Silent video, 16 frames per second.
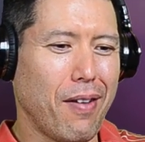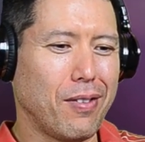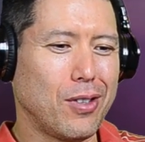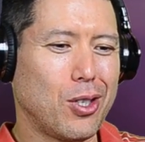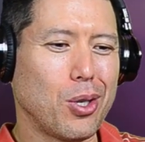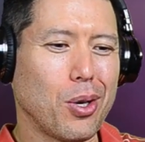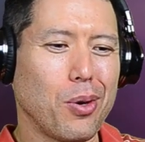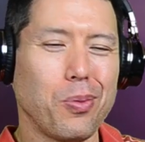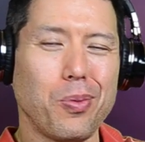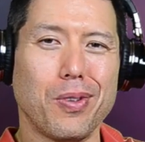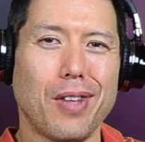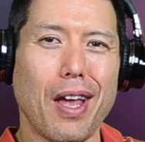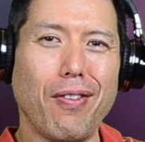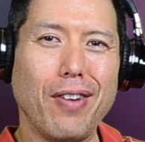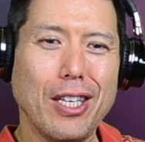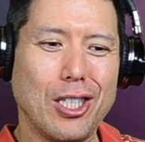so we've
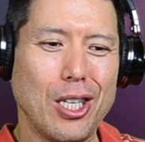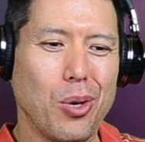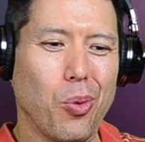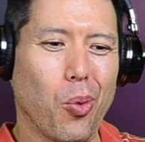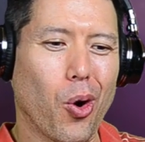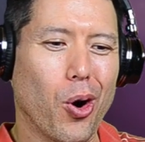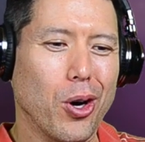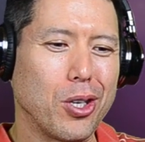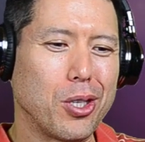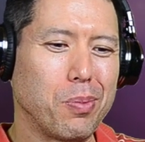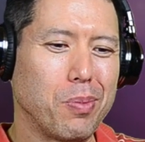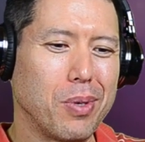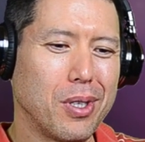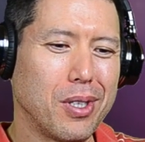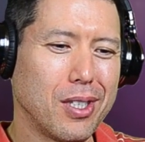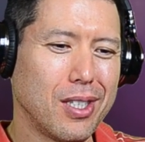definitely seen worse,
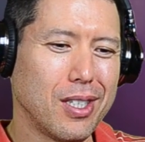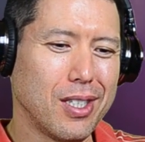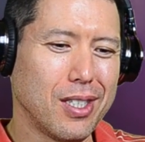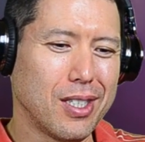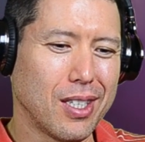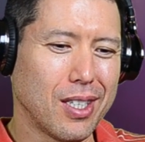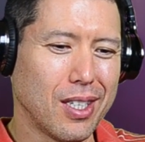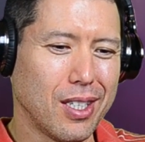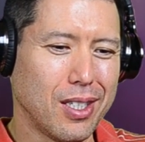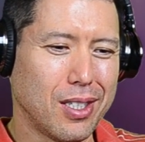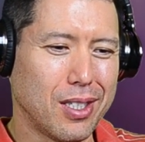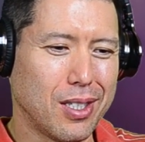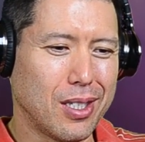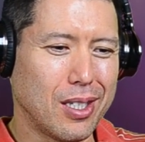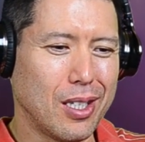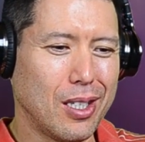but this is
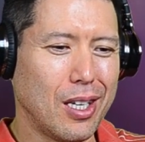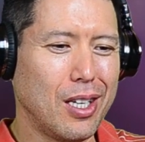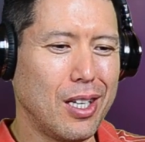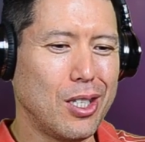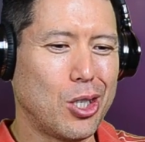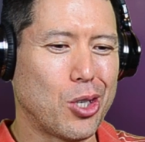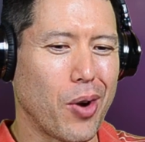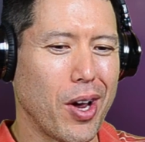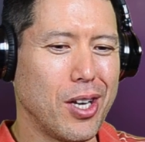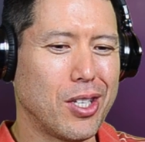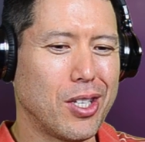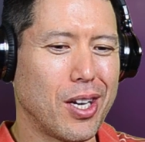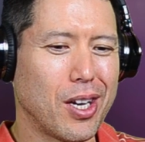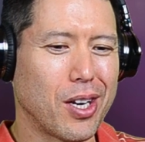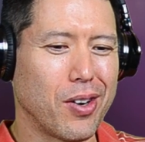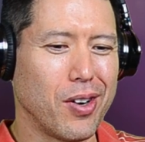it is strange.
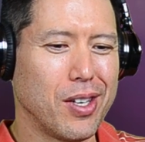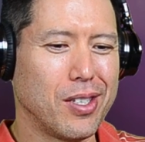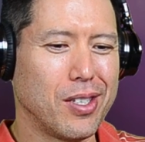I agree.